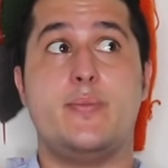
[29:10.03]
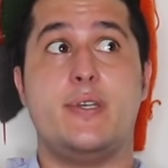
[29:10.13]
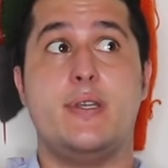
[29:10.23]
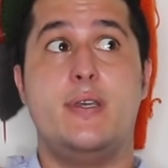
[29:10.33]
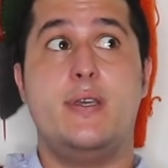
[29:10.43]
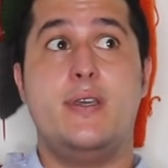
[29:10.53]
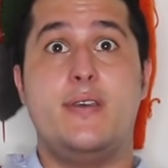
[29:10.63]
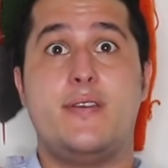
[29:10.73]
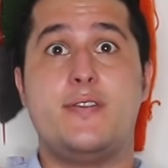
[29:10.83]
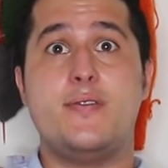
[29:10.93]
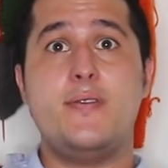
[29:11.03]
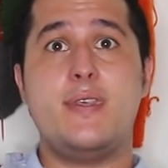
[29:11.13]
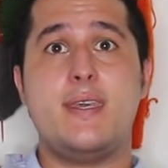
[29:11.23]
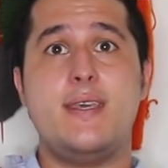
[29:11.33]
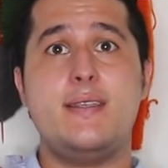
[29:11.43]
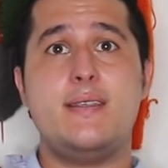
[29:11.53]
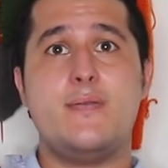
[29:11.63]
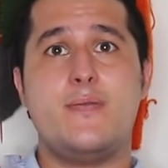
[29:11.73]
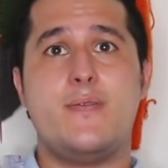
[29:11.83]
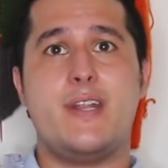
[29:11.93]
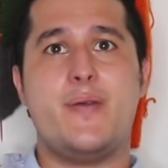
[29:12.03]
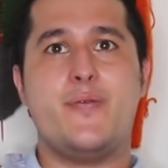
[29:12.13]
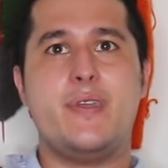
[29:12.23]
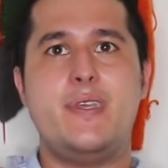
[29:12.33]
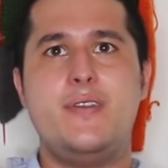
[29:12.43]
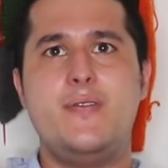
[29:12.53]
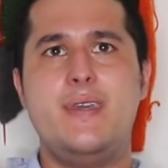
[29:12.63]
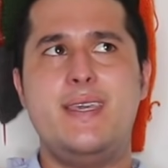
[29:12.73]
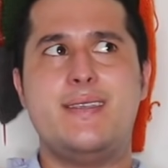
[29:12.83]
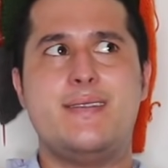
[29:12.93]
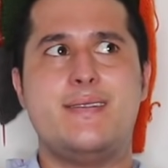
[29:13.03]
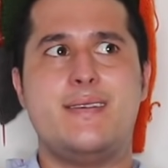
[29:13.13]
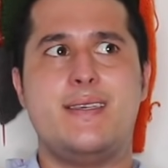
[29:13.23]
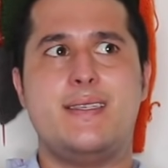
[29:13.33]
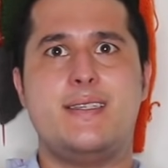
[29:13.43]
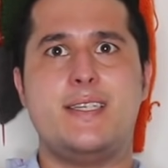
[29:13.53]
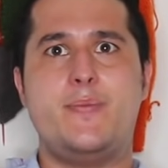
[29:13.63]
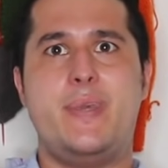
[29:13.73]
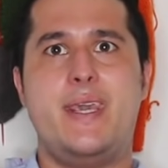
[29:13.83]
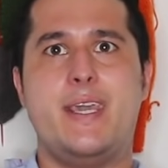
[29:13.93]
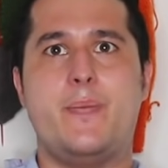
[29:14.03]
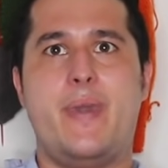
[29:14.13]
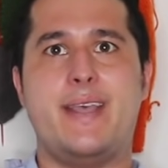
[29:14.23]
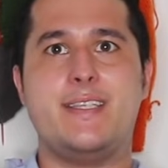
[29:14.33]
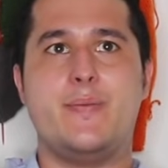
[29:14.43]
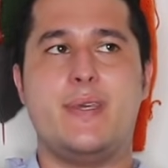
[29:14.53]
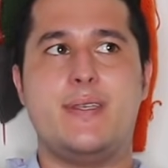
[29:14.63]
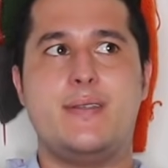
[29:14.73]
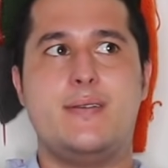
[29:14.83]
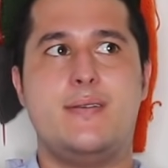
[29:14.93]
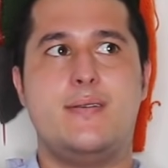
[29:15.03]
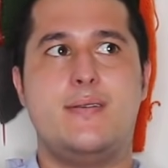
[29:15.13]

But the truth is, what I'm really doing is just being a pessimist.